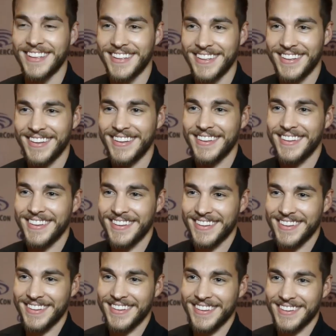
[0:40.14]
can't even
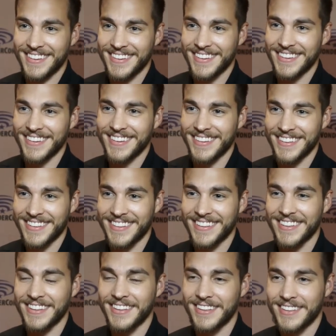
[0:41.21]
imagine an older guy doing that.
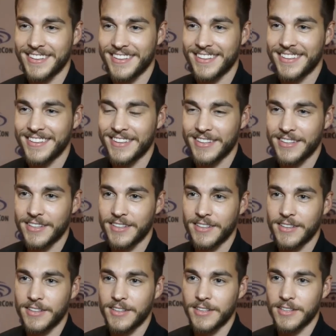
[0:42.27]
Um, did it feel right
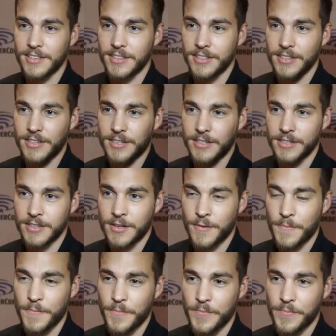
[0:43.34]
when you were uh, when you
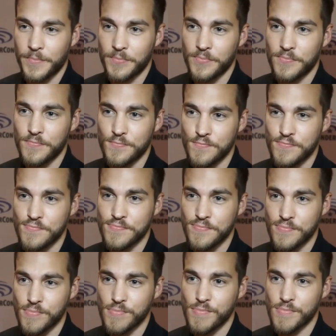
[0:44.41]
went in for that audition? Did it
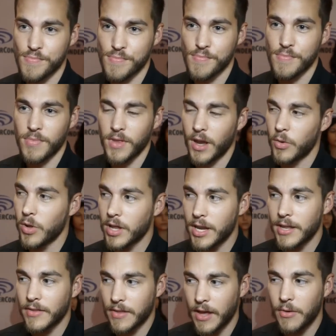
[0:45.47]
just click? Well,
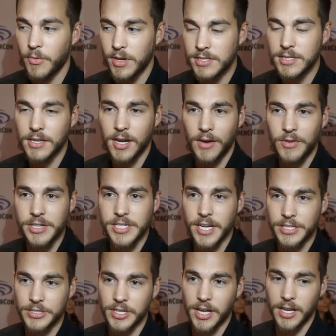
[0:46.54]
and that was the
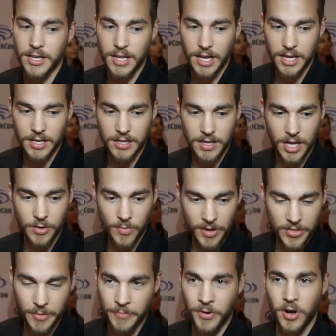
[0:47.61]
conversation. I, I, I
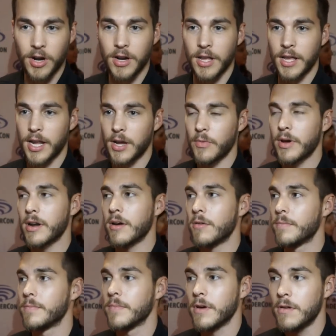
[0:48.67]
read the part and I went,
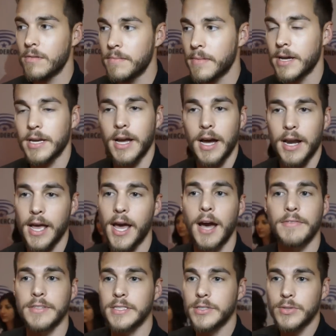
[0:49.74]
oh, oh my god, I
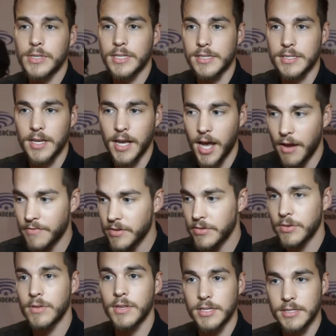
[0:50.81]
have to do this. I have to
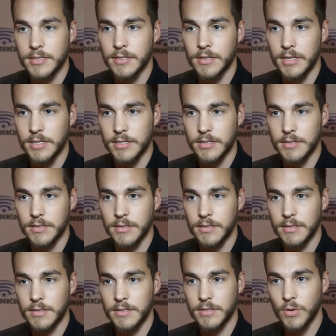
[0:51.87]
do this this
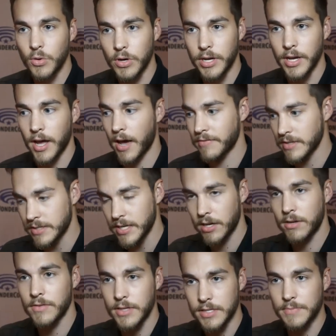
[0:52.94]
story. I have to
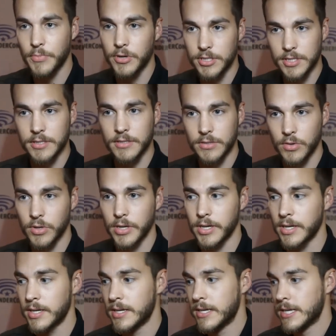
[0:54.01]
tell this person's
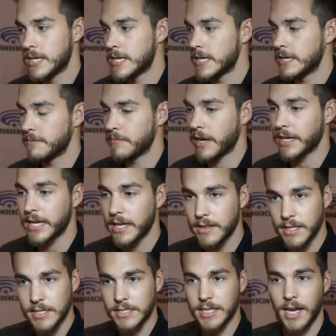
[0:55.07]
story. Um, I
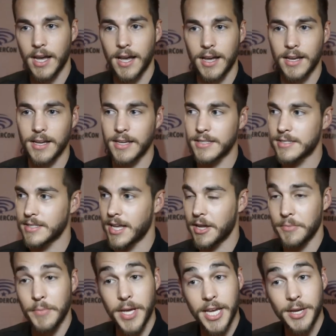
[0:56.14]
get this guy. It's
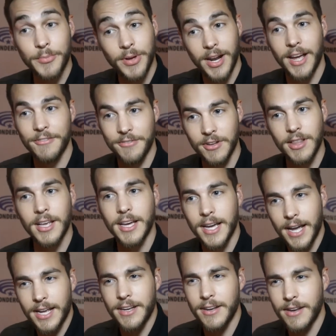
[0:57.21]
not me, but I feel like
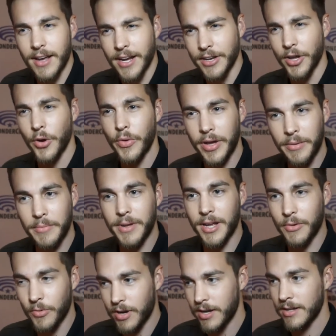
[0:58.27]
I, I know him, and
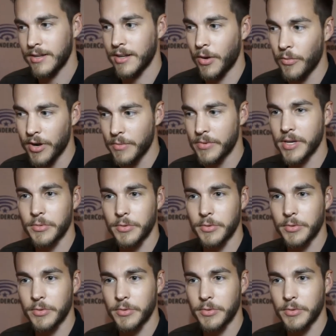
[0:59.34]
I want to I want to be